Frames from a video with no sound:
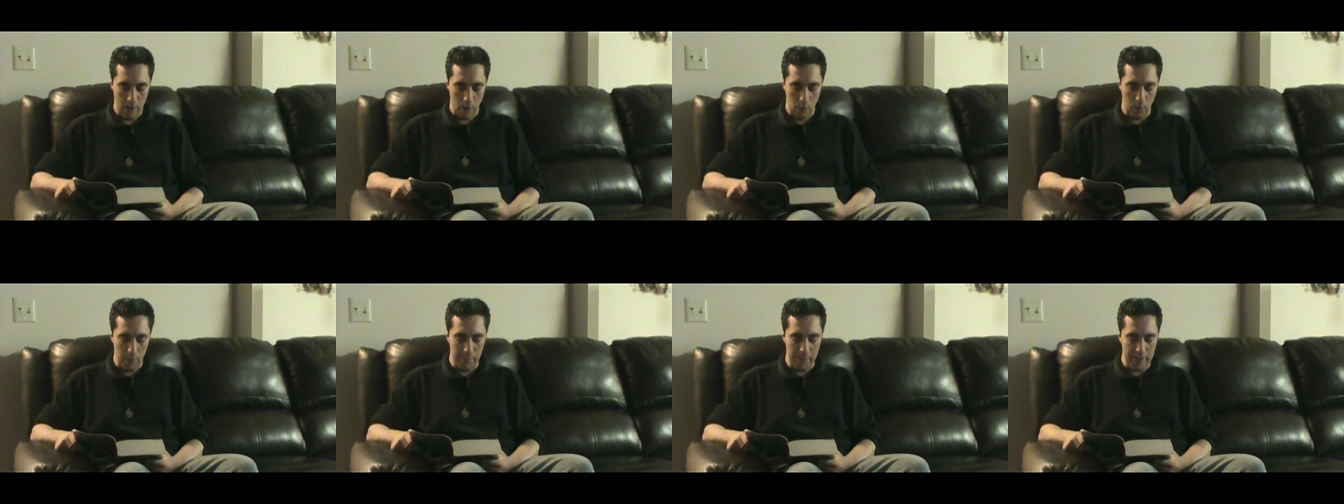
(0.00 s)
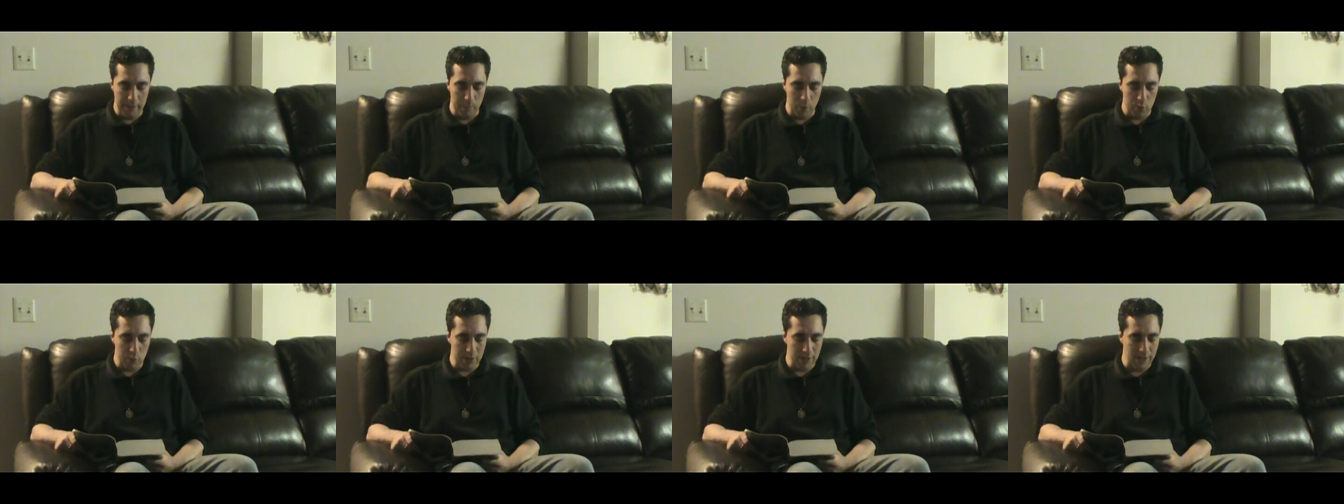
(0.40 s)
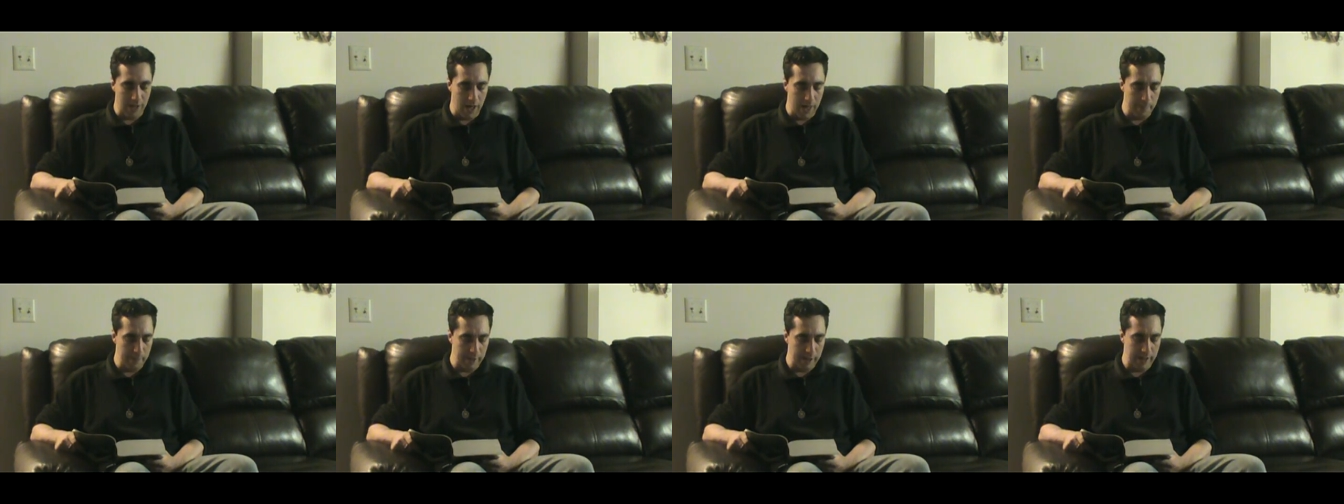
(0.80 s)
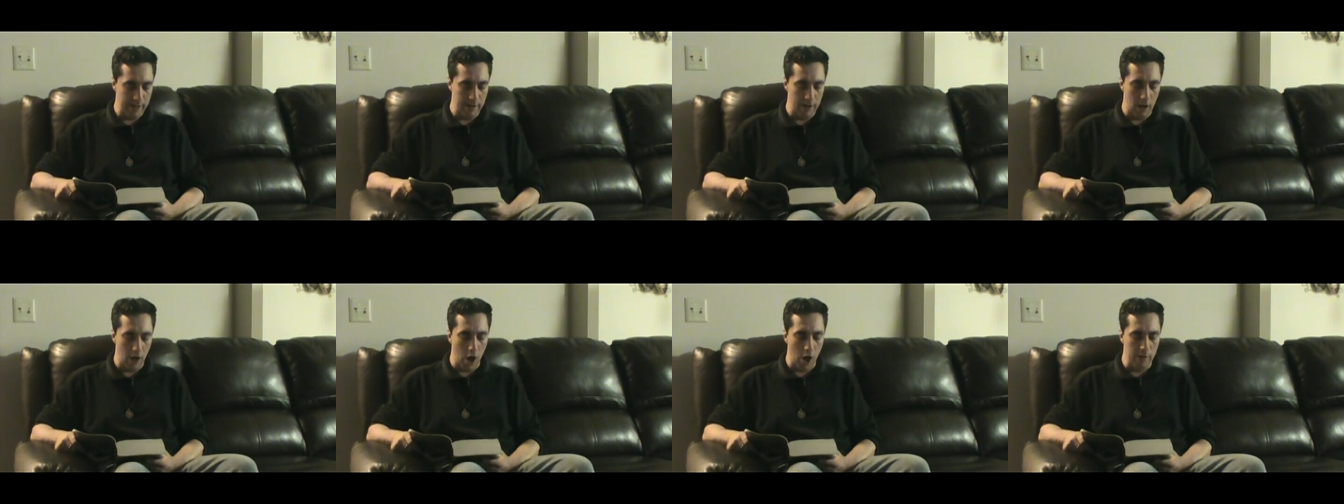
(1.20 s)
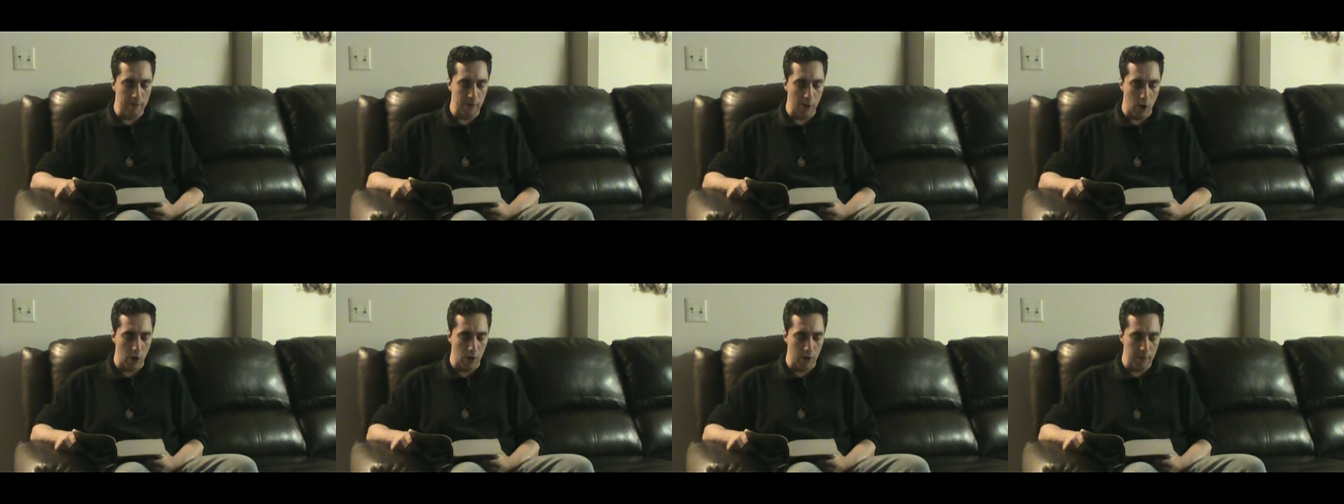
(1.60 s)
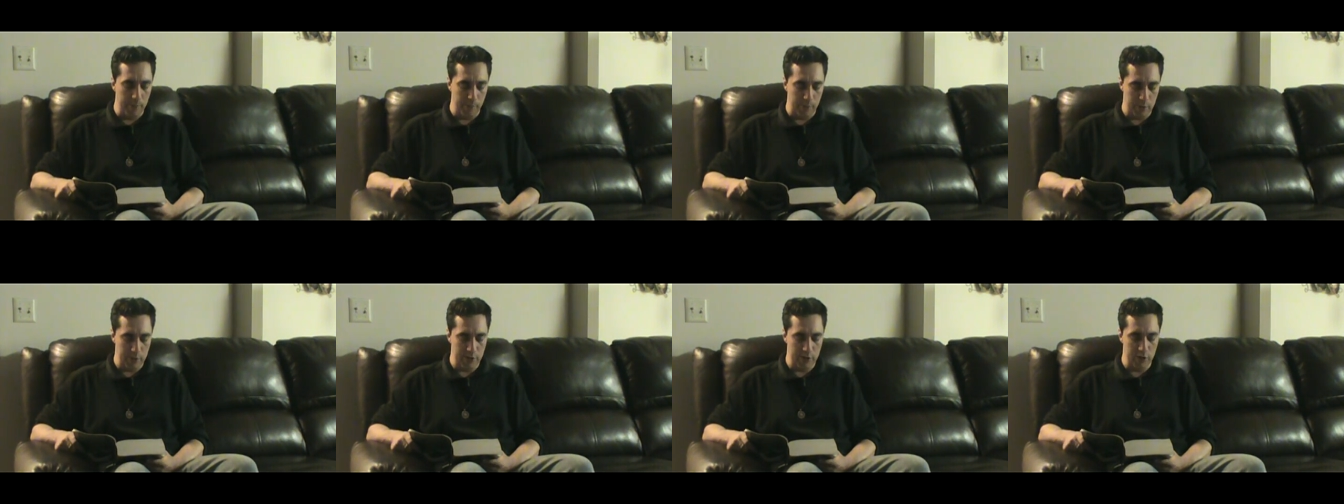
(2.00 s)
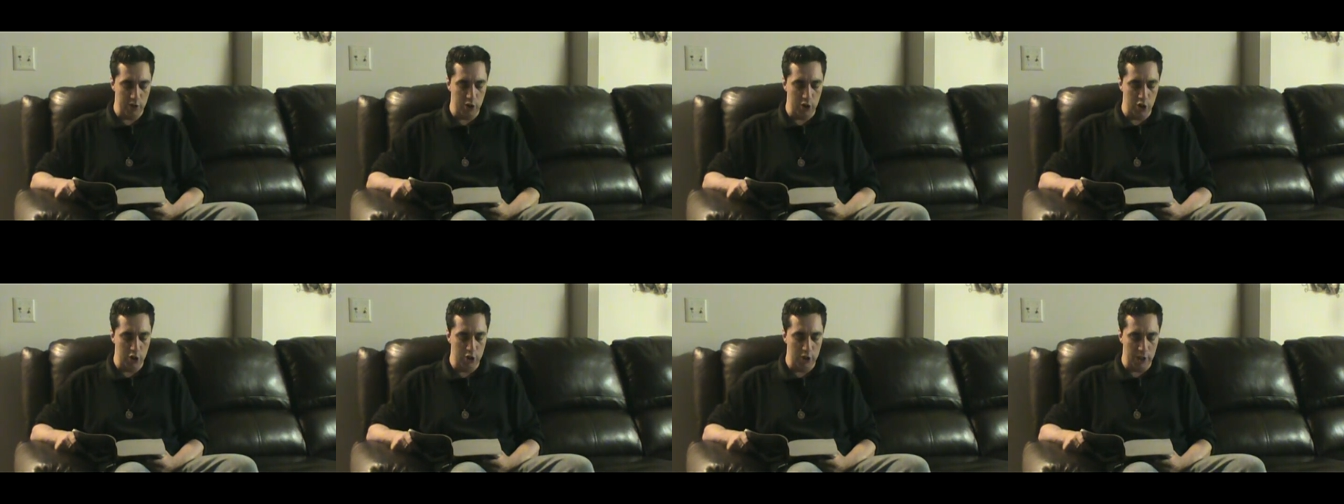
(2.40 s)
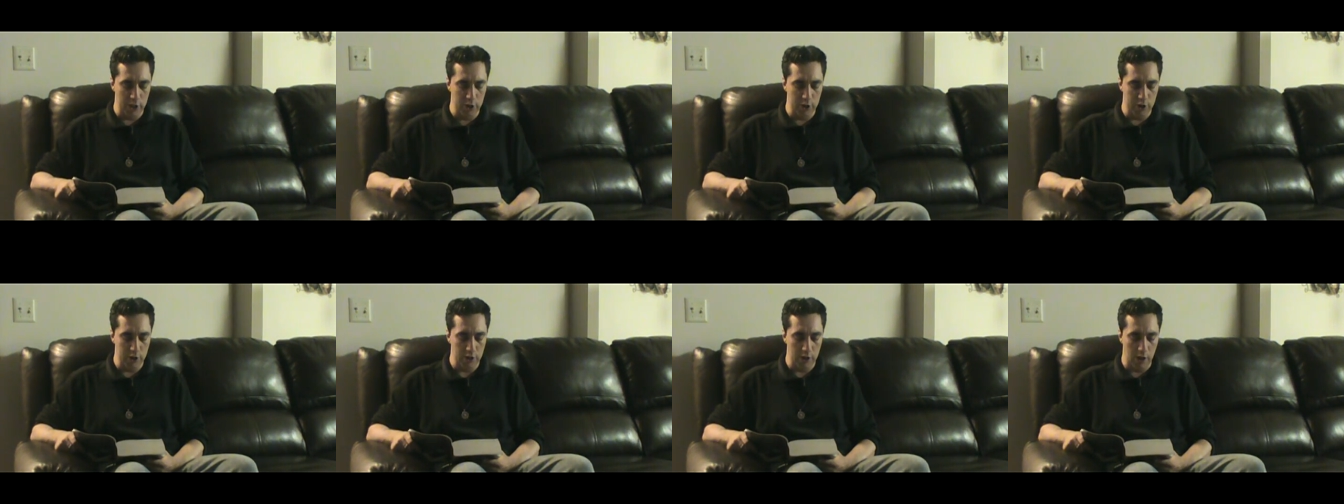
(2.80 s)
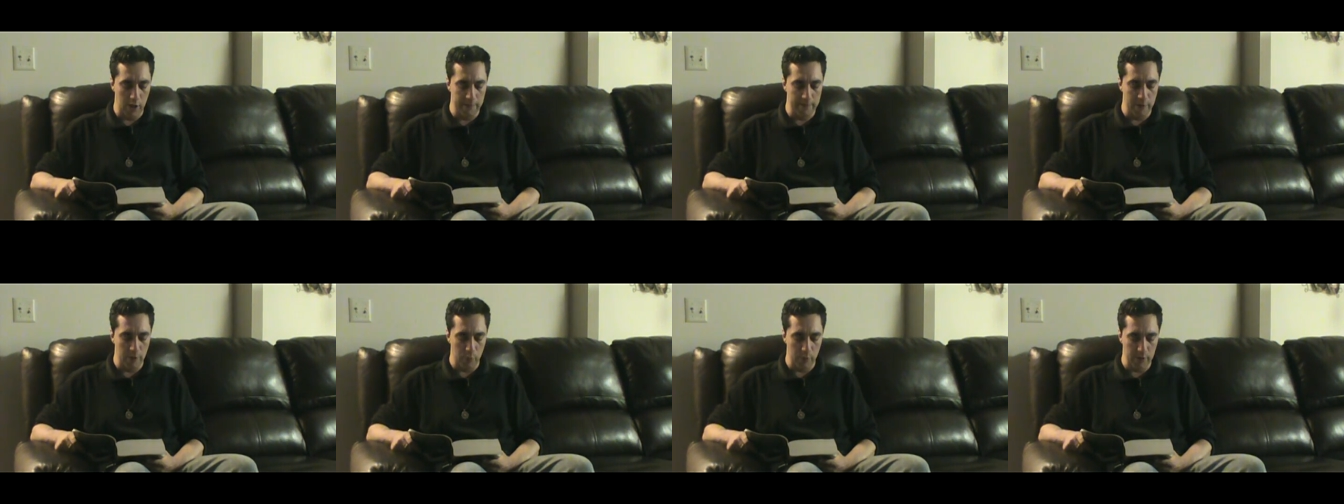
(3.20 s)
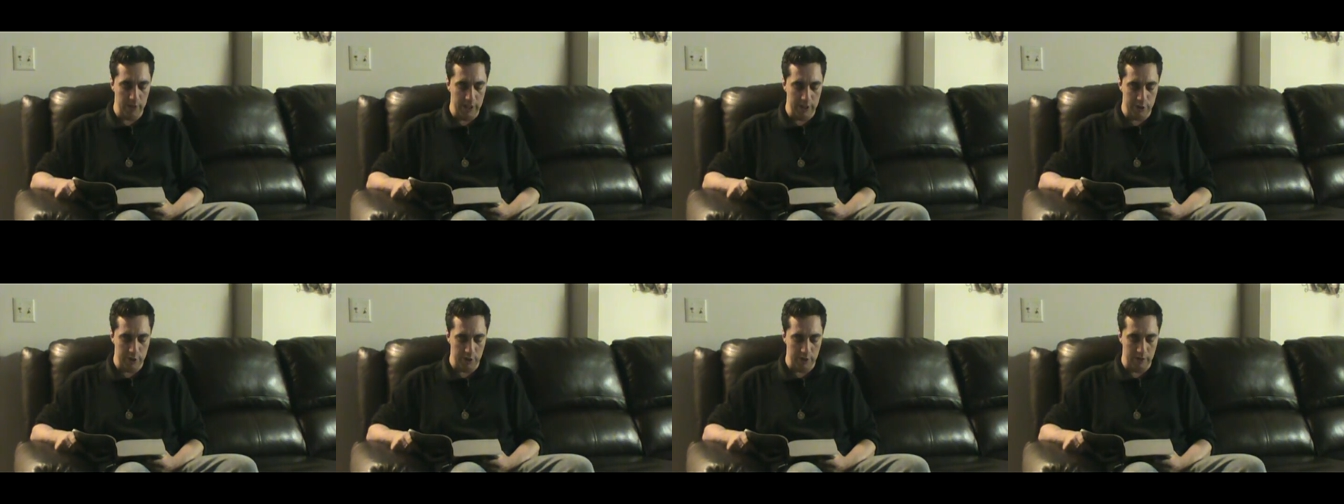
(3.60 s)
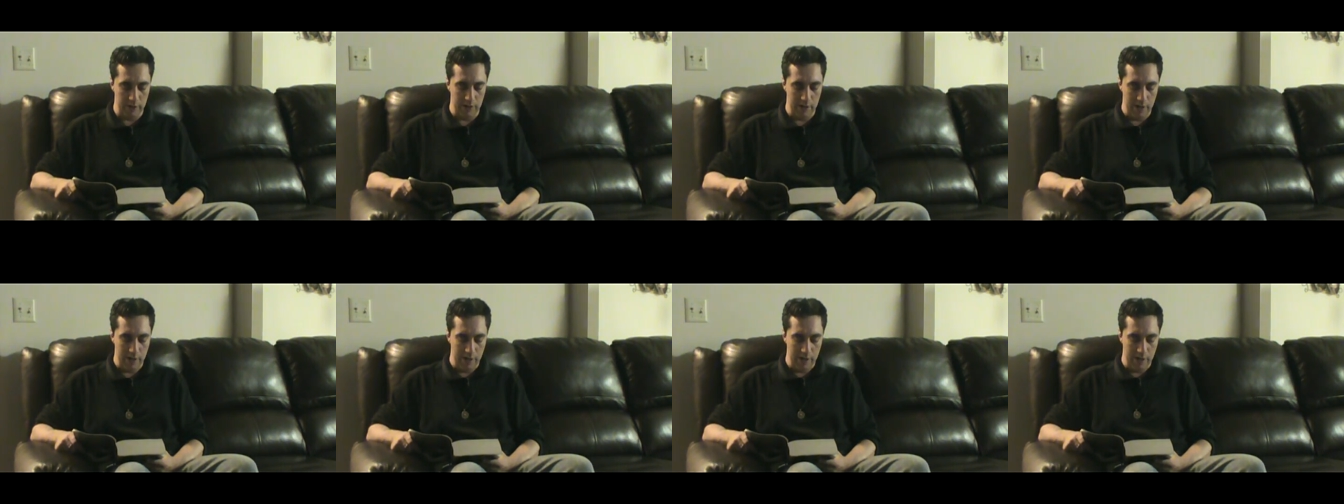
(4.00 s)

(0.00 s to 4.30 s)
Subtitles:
would be the most competent of all persons to judge of their religion,